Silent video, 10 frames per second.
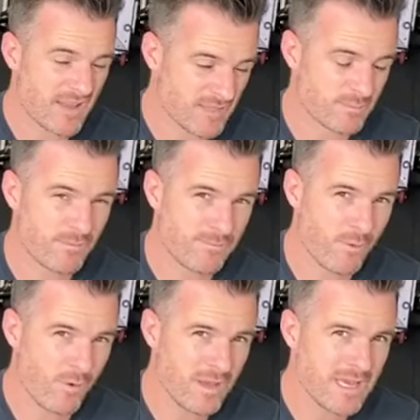done this
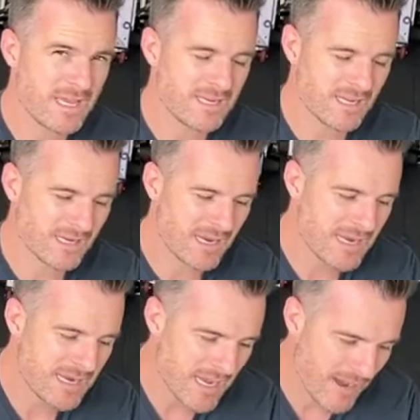before, to get
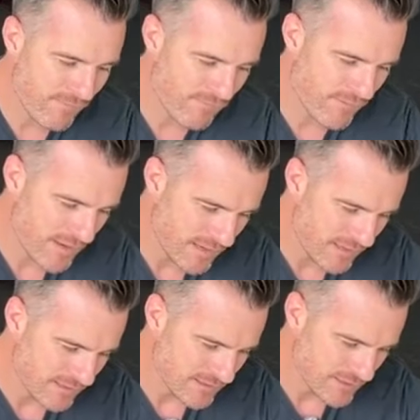enough
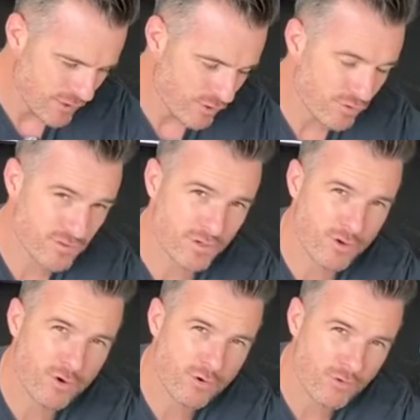sort
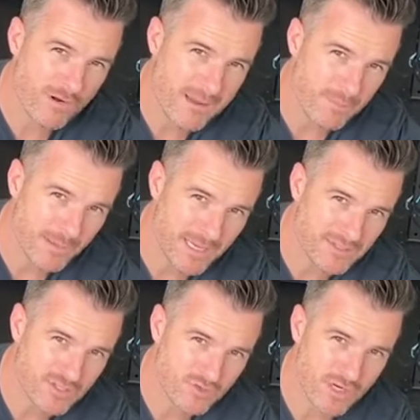of creep
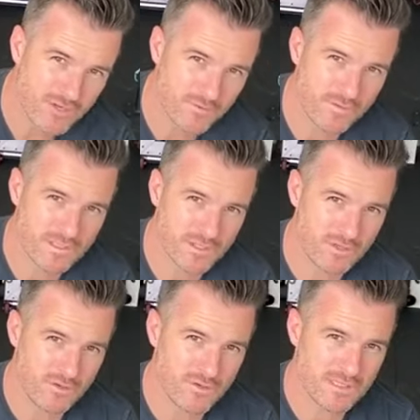and stretch through the
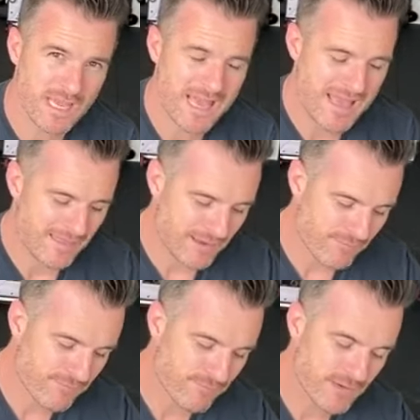tissues that
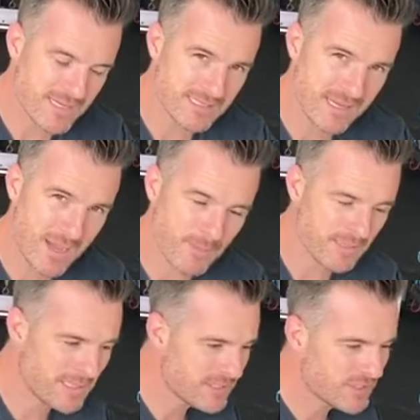it frees it up
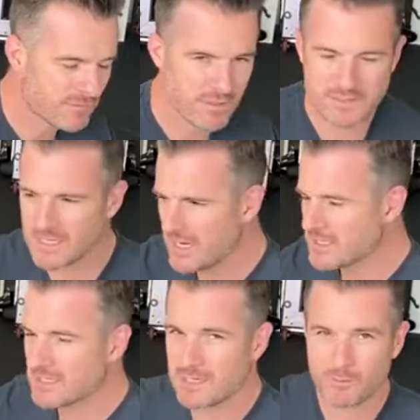and gets your
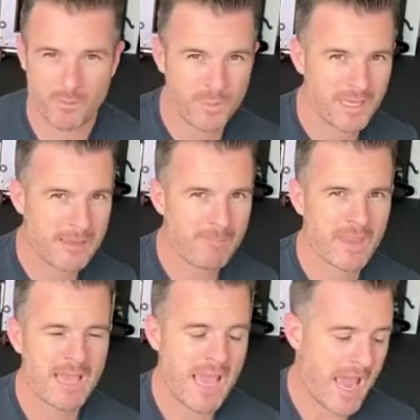rotation a little bit better.
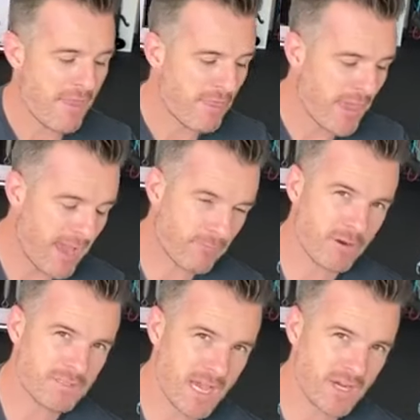And that
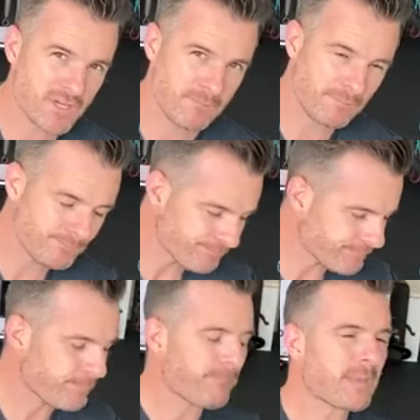rotation
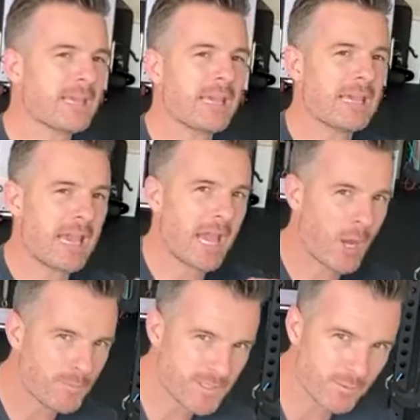
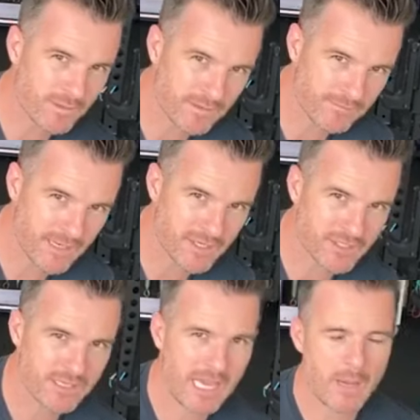helps you with the
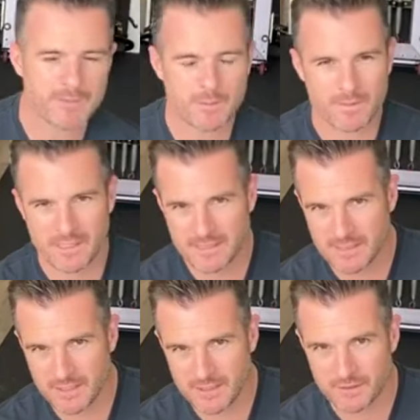flexion, helps you with the
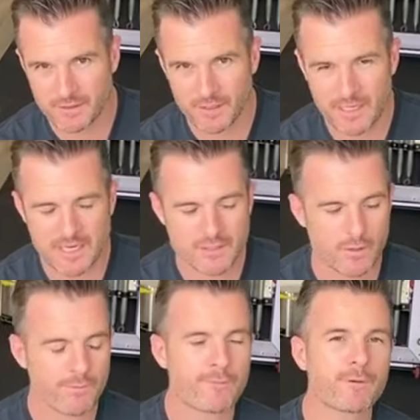extension, okay?
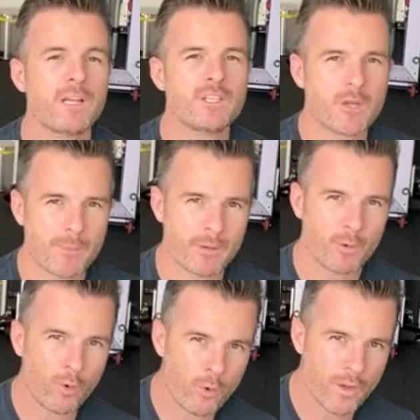So it frees you up
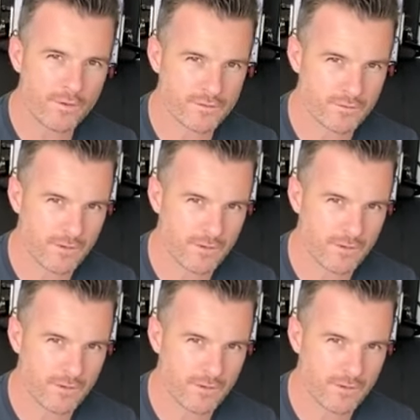in all those